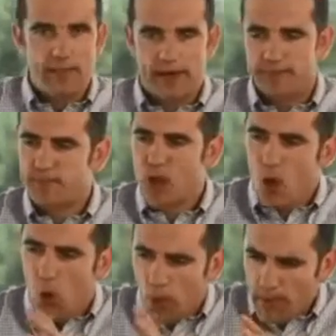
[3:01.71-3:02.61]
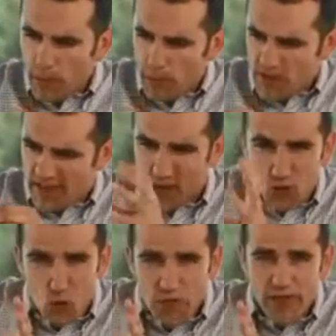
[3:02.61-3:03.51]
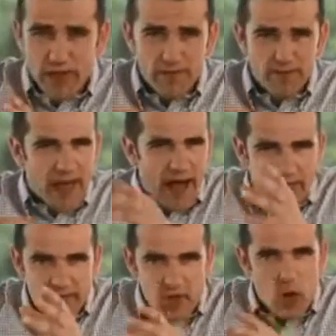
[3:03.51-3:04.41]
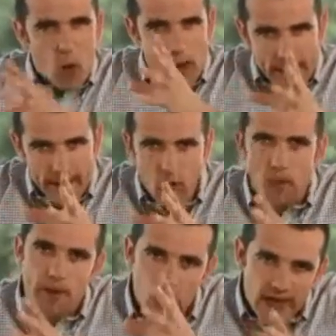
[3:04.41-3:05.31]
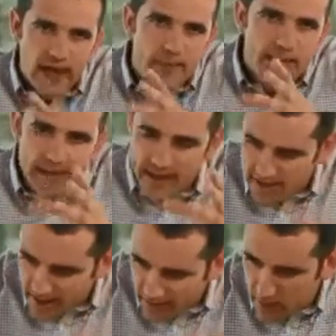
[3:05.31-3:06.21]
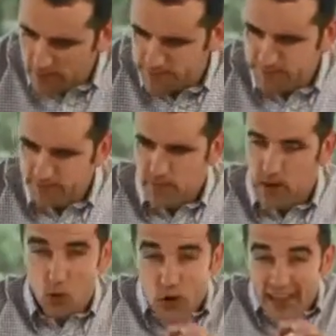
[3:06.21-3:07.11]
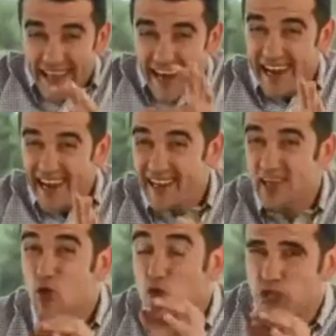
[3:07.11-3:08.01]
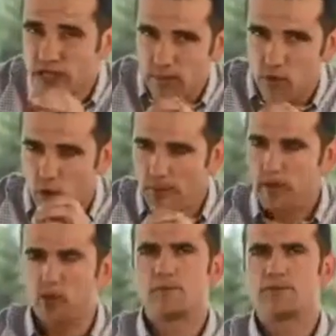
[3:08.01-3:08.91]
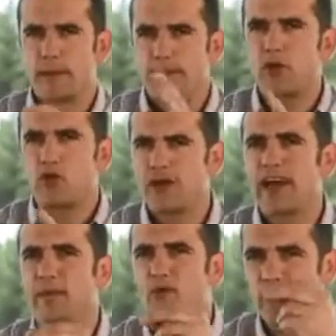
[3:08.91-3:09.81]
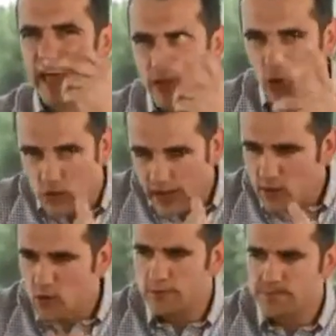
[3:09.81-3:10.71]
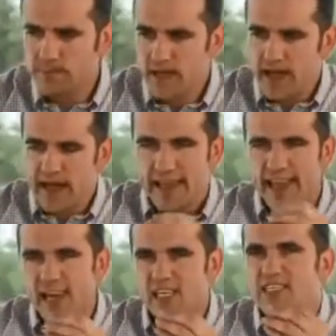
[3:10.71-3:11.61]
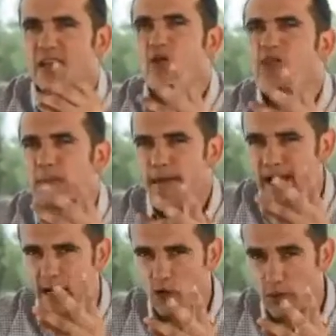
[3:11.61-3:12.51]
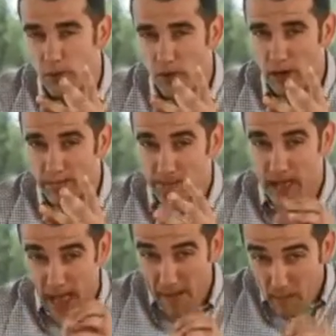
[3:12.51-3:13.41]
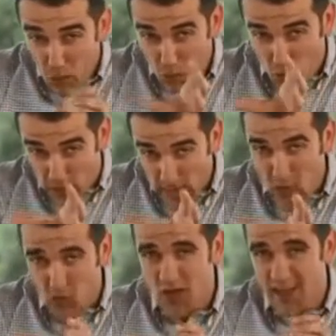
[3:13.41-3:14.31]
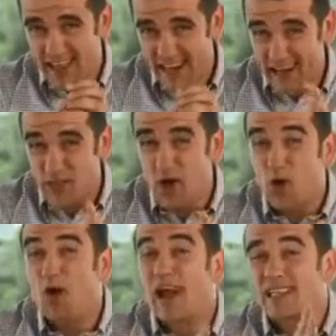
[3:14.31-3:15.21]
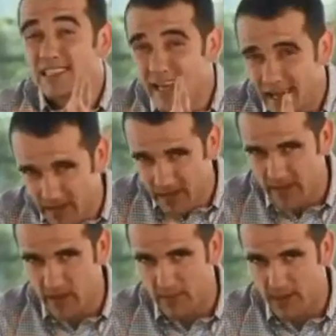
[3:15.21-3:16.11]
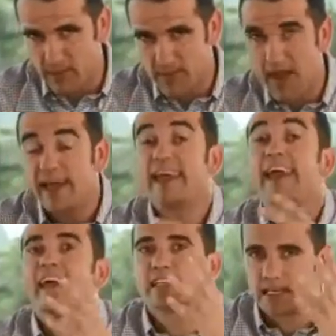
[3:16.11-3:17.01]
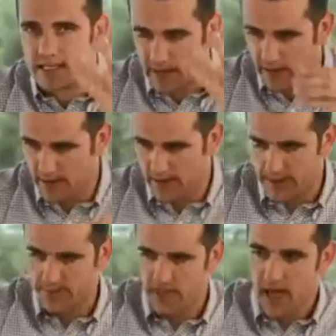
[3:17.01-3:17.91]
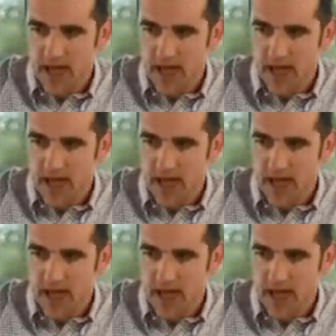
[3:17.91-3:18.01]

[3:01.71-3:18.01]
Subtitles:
For example, a wine can be sweet, acidic, or bitter, but rarely is it salty. When we're analysing the taste of a wine, we'll also evaluate how it feels, and the sensation its temperature causes. Both of these concepts are related to the astringency of the wine. And what is astringency?